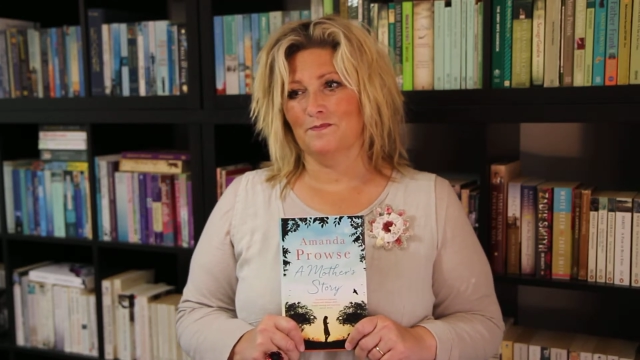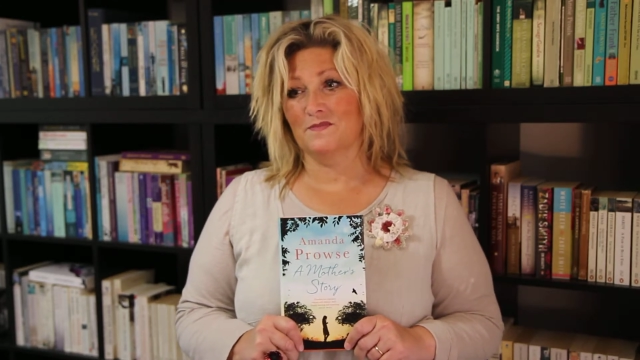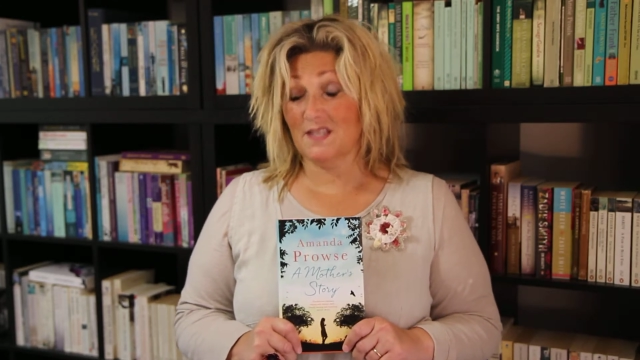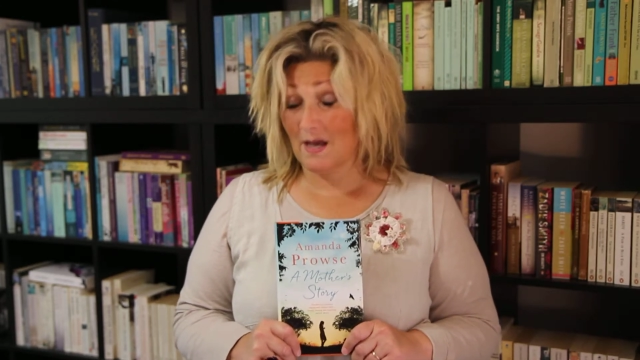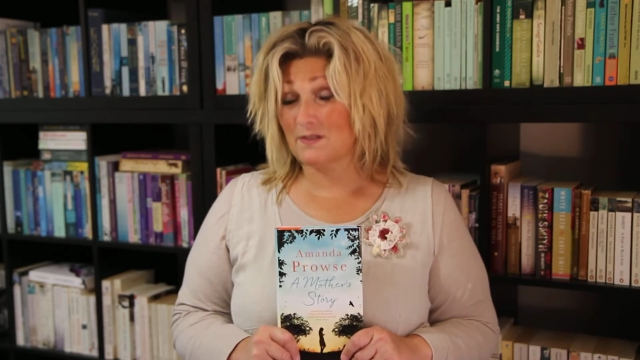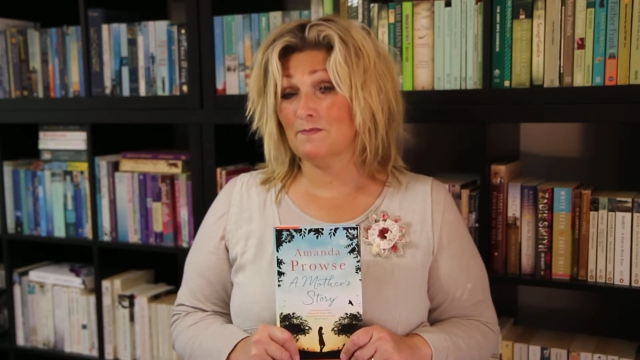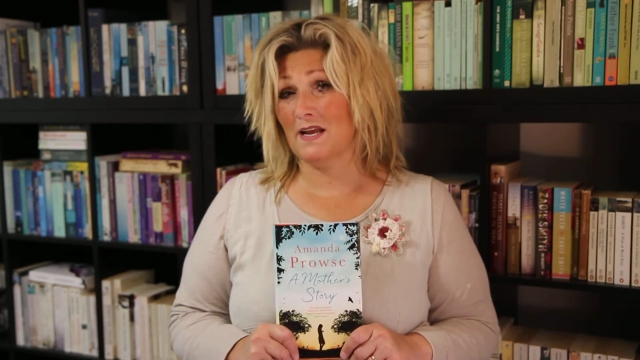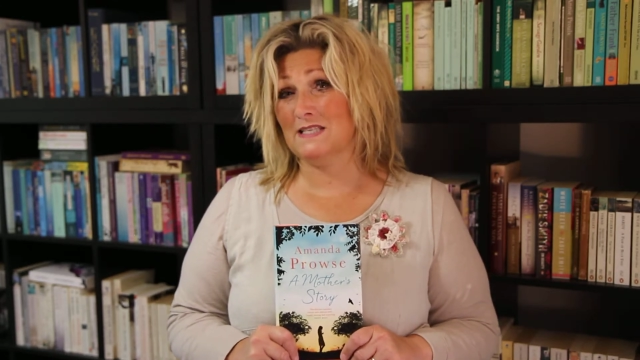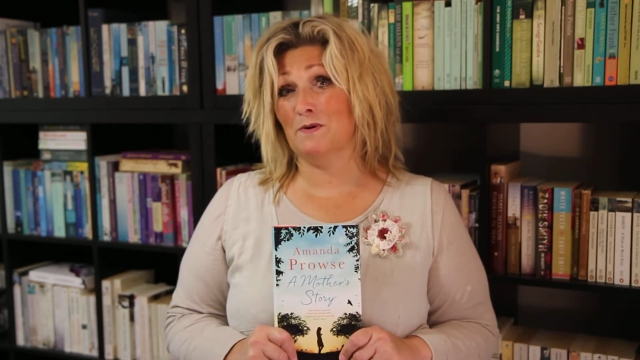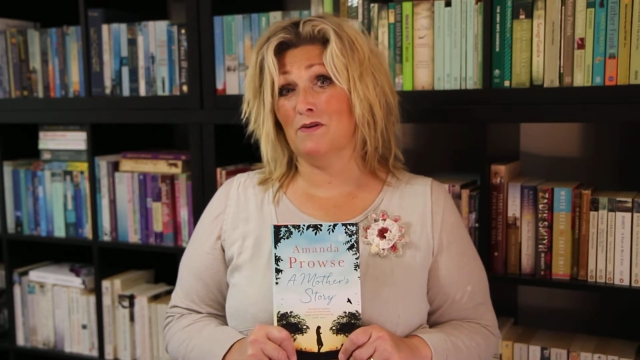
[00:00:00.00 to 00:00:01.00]
So that was my
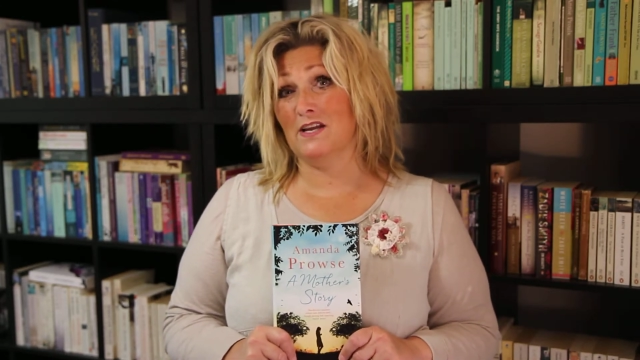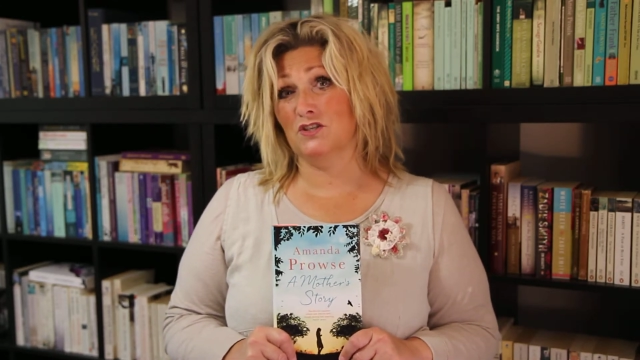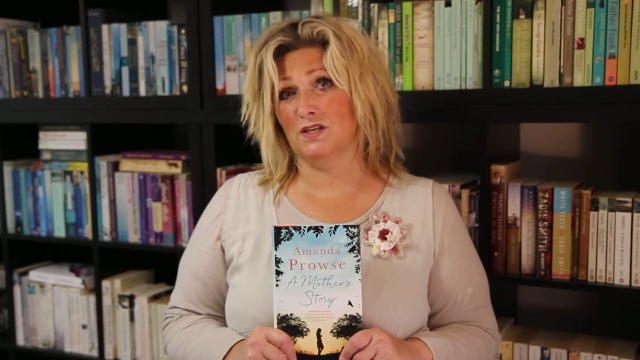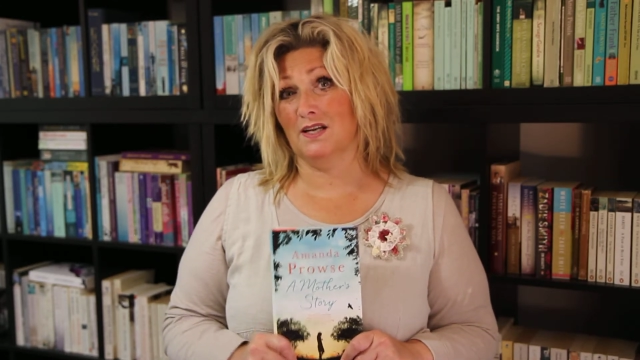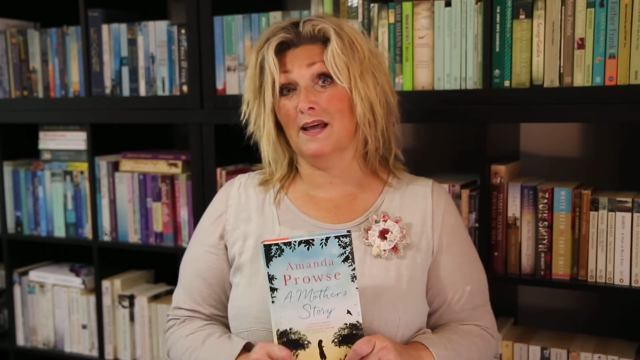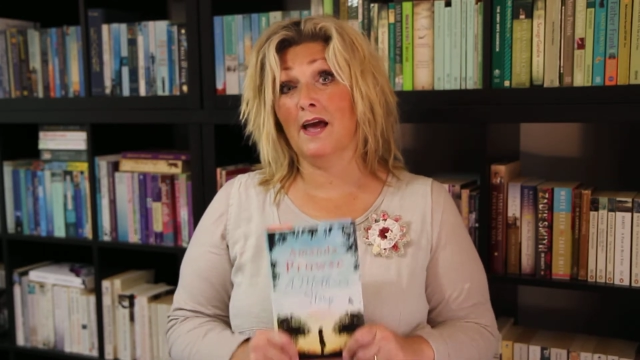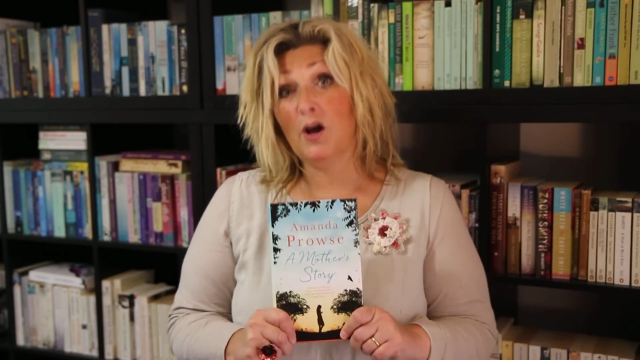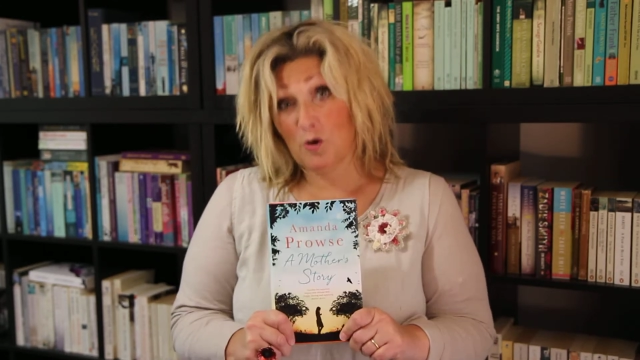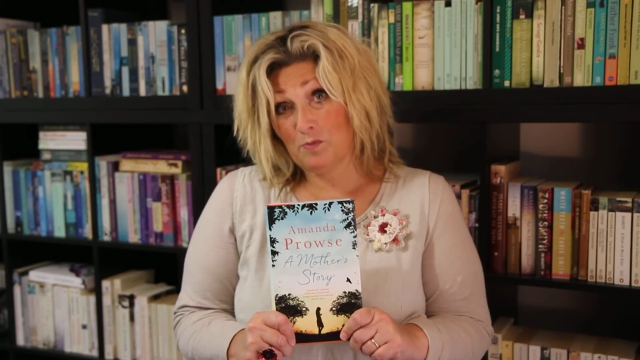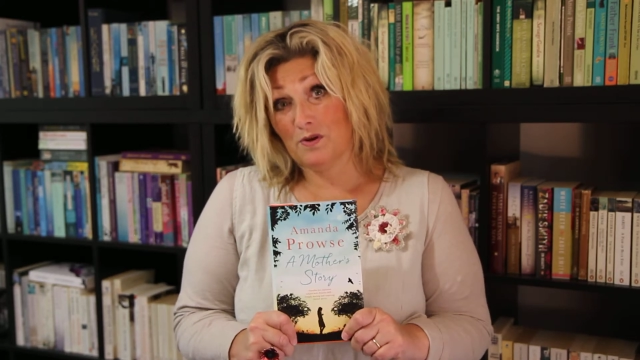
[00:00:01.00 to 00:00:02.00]
inspiration and I
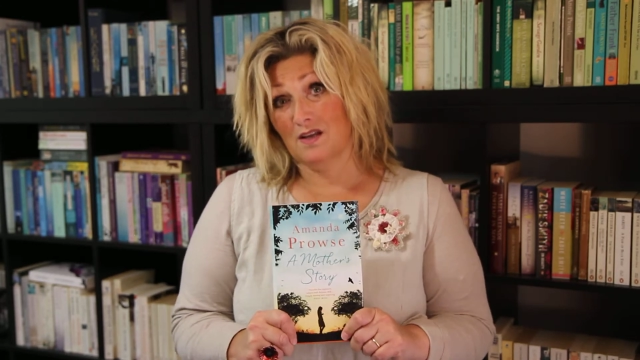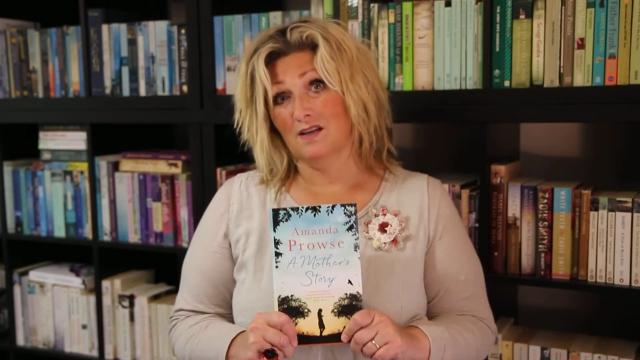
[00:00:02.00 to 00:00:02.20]
hope